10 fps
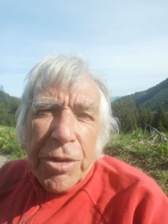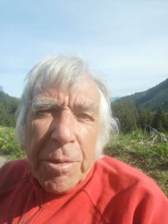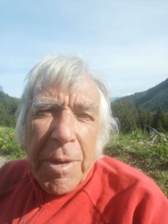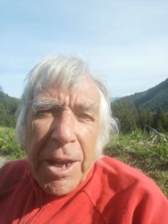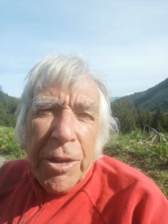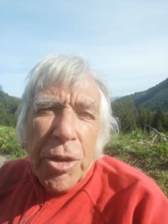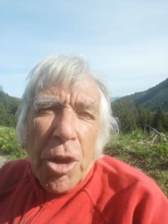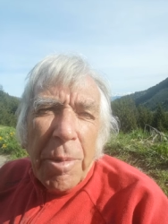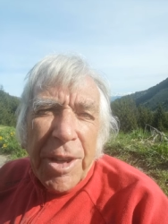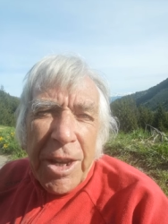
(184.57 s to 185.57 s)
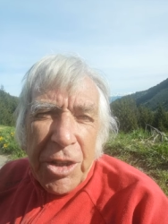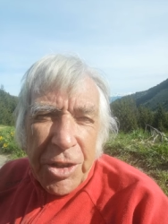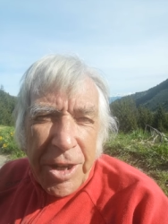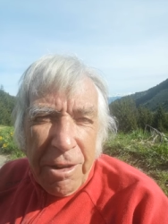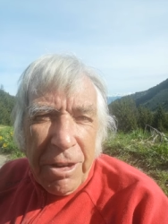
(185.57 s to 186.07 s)
was the main
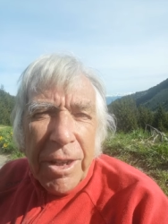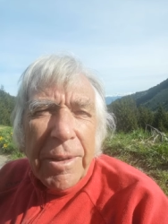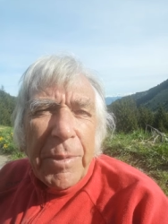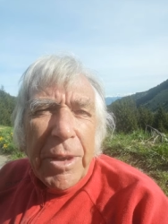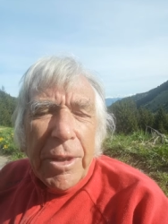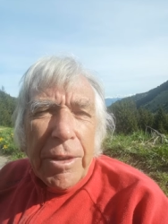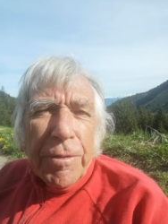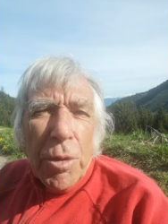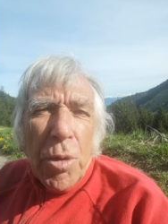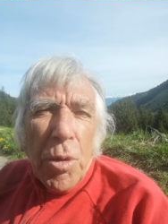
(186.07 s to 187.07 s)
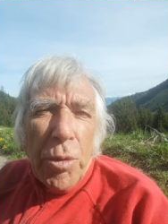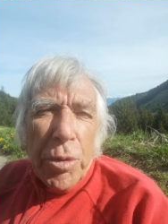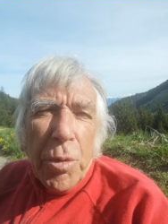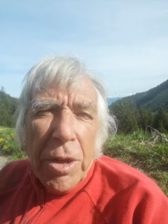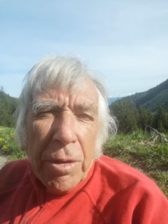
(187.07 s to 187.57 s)
accommodation area for all
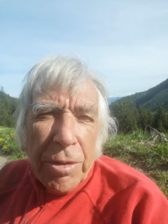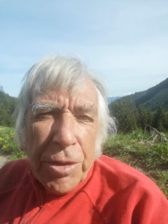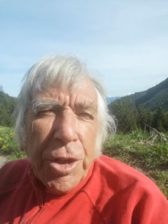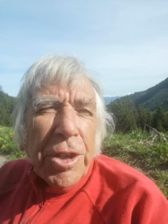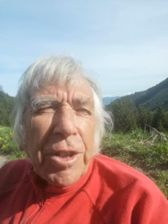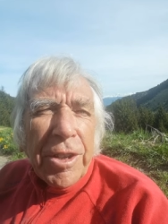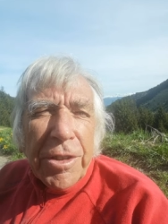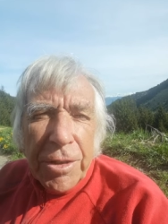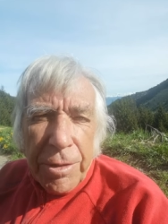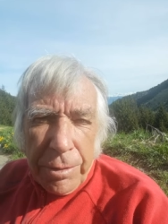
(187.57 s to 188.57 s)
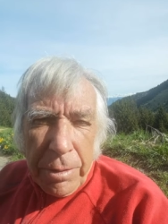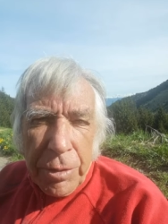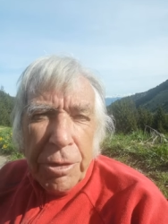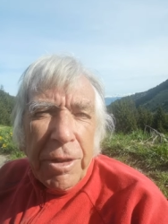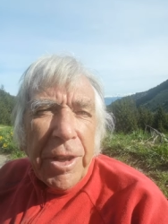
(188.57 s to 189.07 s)
the world's journalists
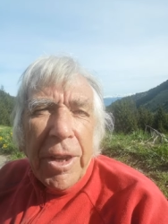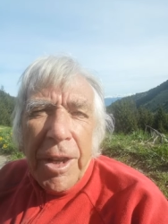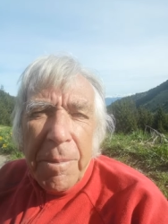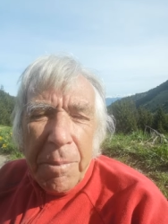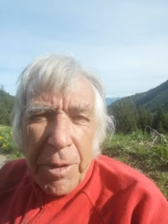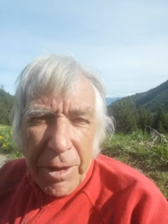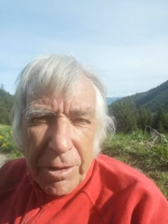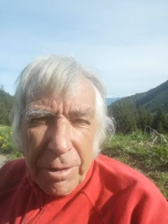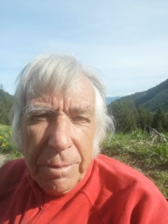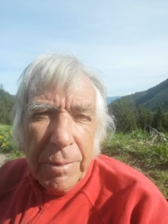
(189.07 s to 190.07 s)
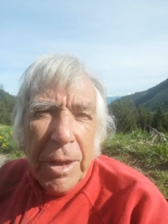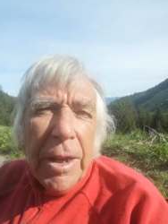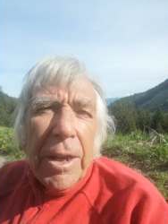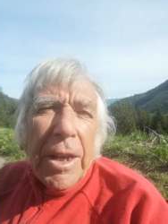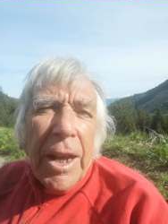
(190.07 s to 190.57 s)
during the Olympics.
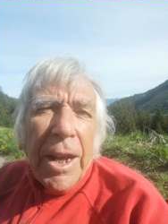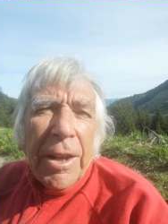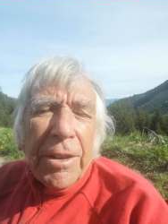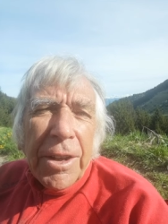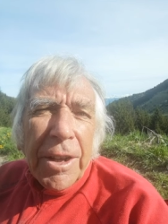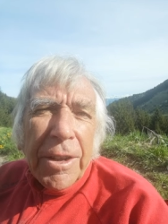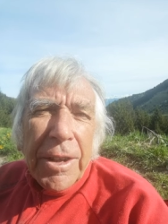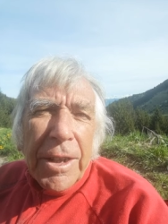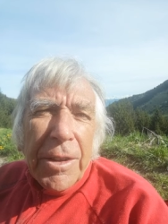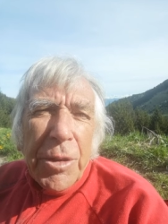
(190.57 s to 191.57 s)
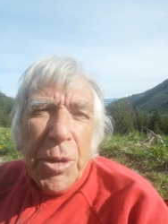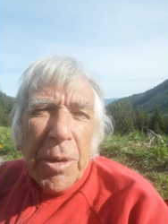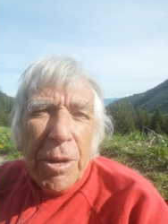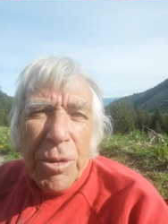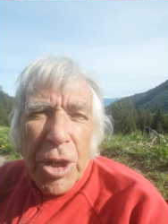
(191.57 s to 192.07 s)
And uh,
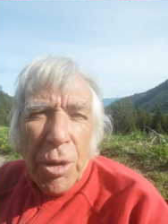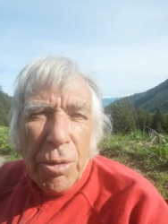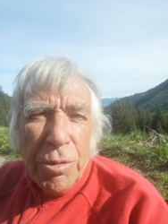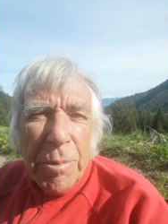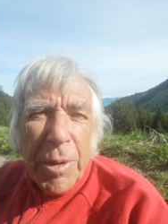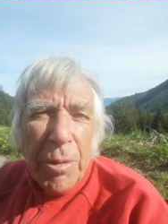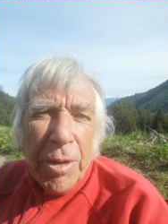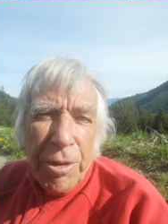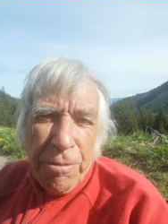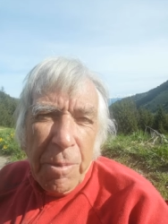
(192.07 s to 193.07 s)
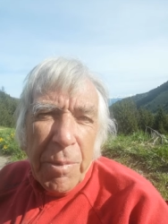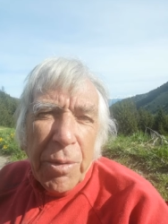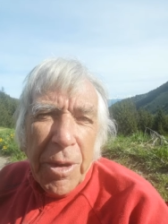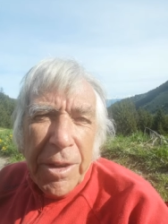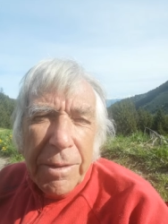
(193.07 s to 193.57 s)
new hotels were built at the Rond
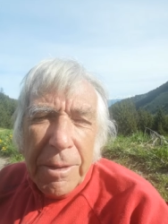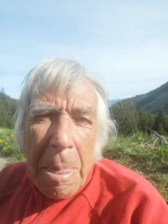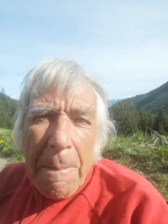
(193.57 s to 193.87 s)
Point,